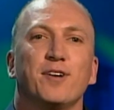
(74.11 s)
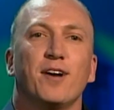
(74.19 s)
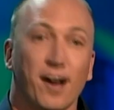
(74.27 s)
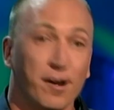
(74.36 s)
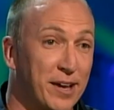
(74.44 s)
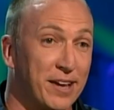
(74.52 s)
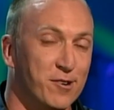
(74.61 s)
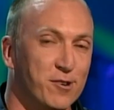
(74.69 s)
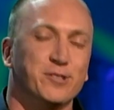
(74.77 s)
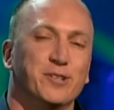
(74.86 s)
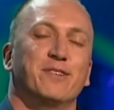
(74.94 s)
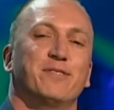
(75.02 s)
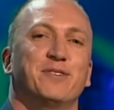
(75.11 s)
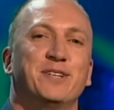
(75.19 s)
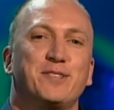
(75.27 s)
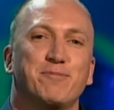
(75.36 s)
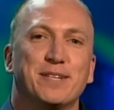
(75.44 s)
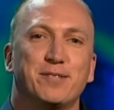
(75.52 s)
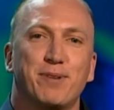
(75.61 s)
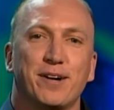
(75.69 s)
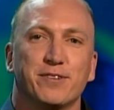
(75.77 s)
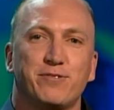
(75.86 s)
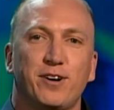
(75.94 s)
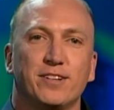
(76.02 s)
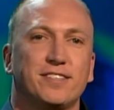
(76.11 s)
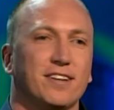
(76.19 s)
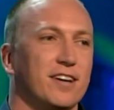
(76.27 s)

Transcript: I'm getting older, which means by default,